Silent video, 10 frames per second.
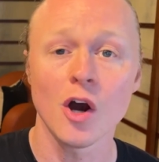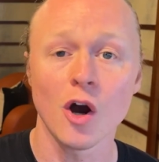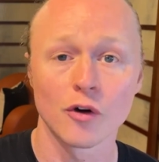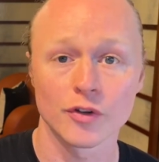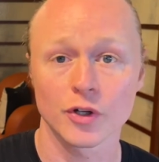
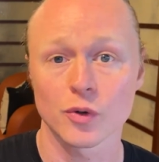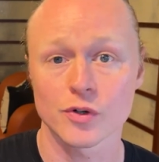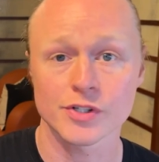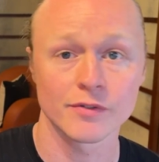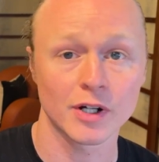over the
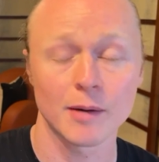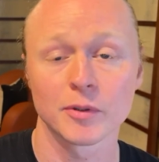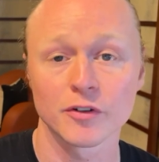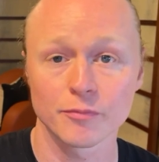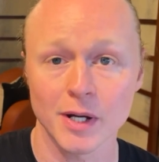course of a
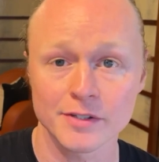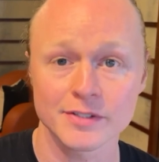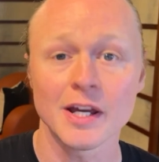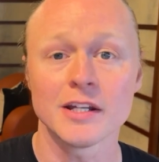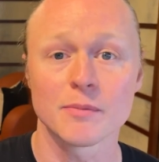couple of
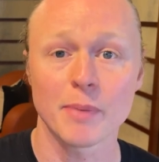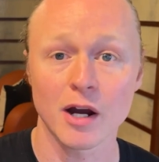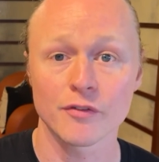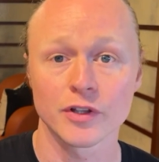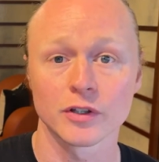months to pay
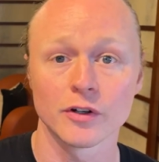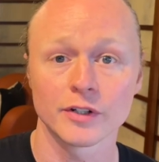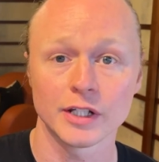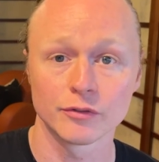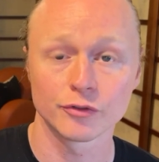off the loan
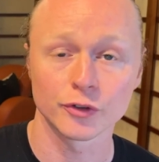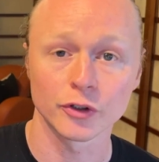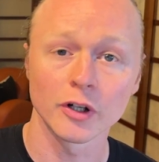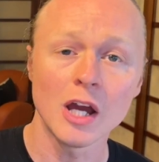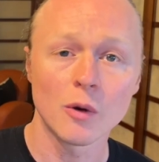in full.